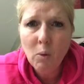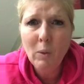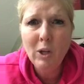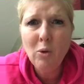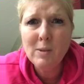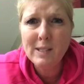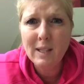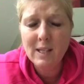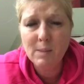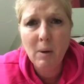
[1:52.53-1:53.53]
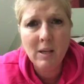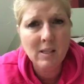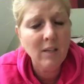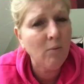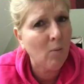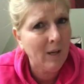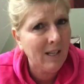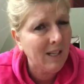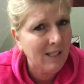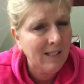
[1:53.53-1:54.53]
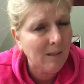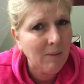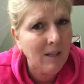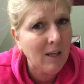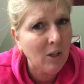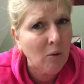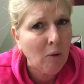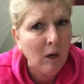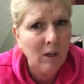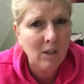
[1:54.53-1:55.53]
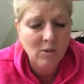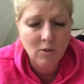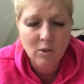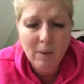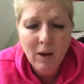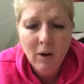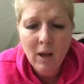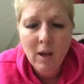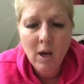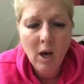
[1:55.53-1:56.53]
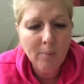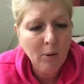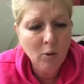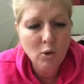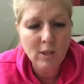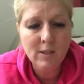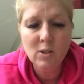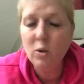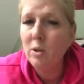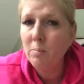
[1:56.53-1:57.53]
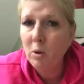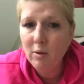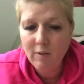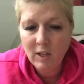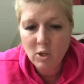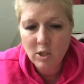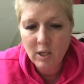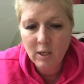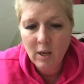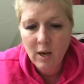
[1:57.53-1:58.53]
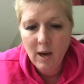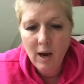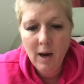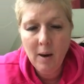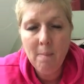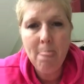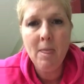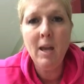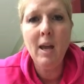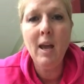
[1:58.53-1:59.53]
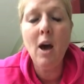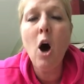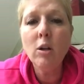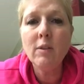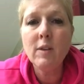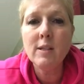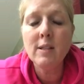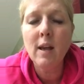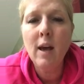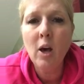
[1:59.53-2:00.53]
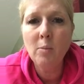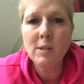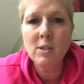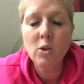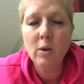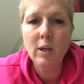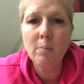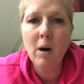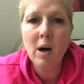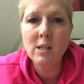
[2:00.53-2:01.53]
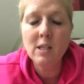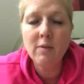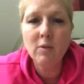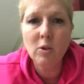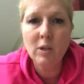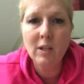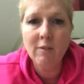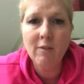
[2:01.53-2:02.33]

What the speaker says: What do you see that's positive? What is something that you are concerned about? Approaches, student motivation. All of this helps us create a positive learning